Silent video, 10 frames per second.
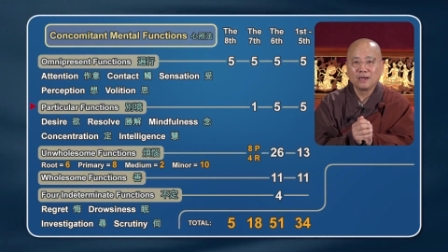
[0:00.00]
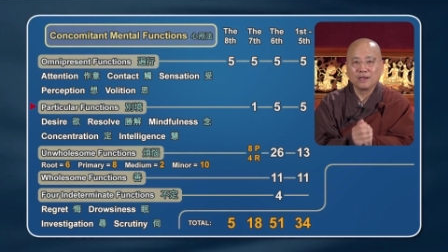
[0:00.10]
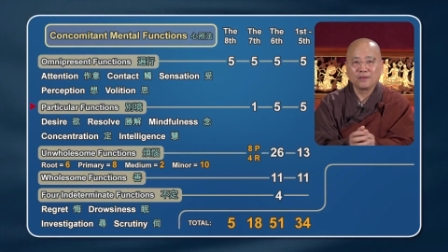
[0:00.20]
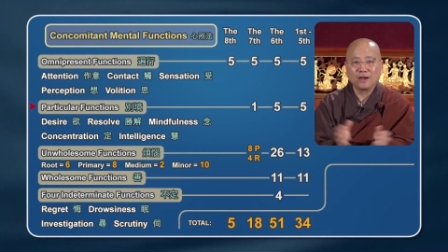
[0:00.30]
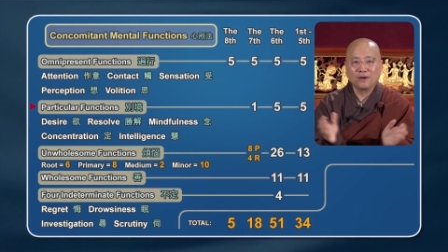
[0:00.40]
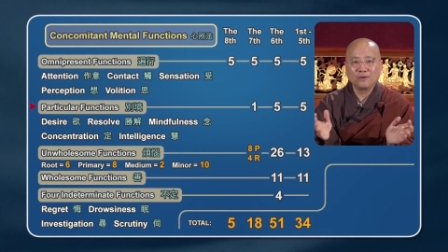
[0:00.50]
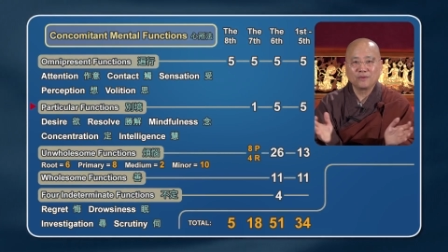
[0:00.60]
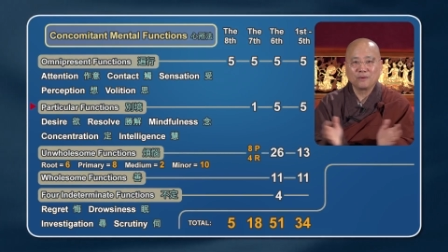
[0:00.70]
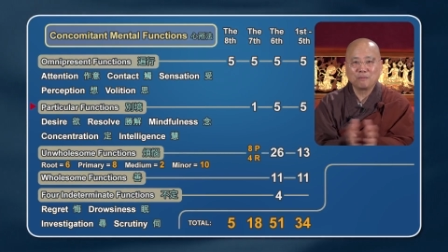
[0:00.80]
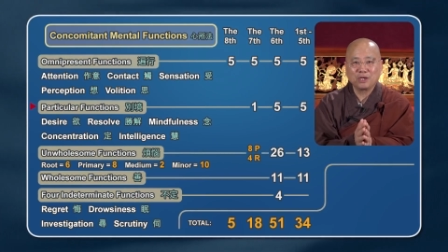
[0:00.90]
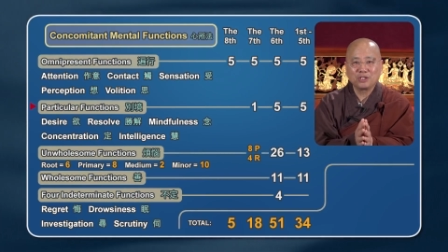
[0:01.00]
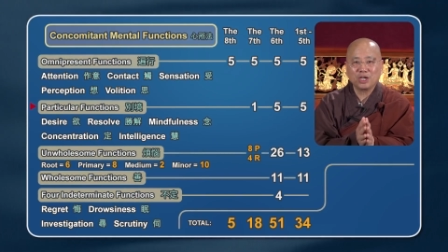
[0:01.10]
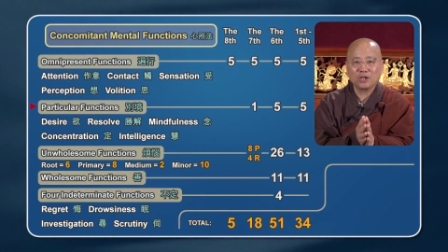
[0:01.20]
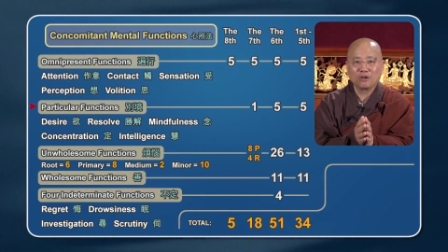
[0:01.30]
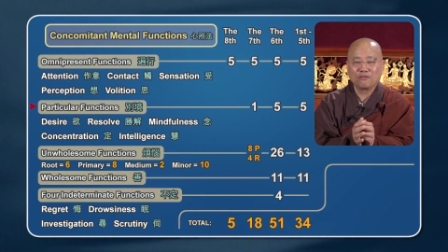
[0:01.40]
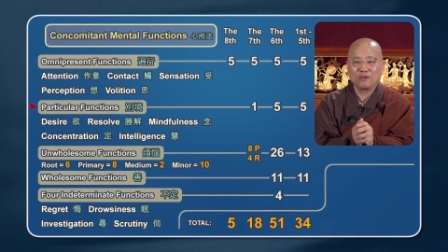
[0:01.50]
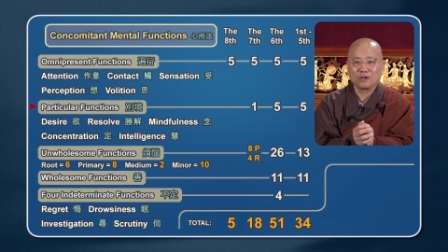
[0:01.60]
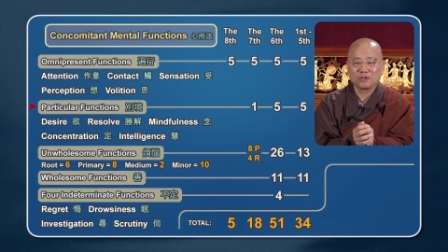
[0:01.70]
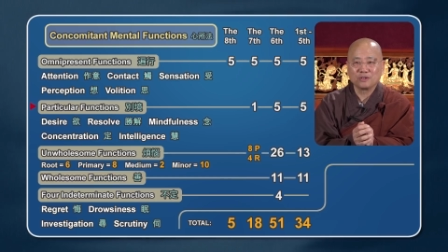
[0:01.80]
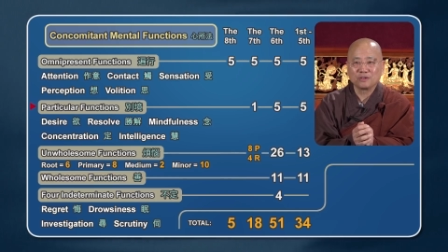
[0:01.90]
And now, particular
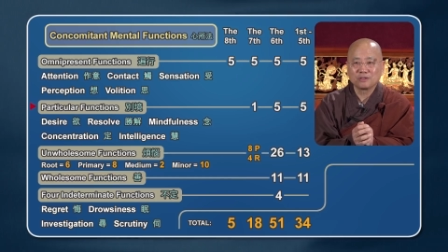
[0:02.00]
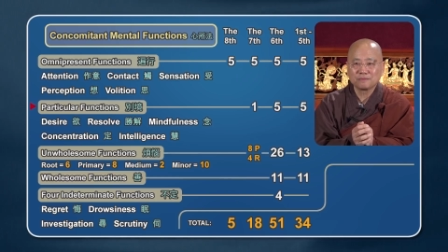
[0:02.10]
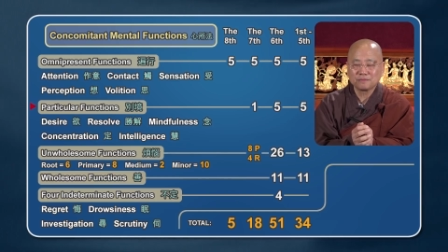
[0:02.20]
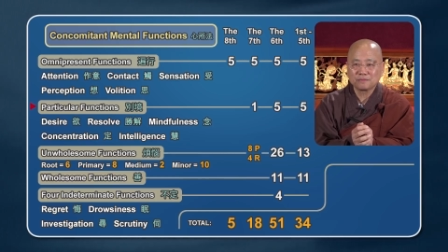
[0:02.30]
functions.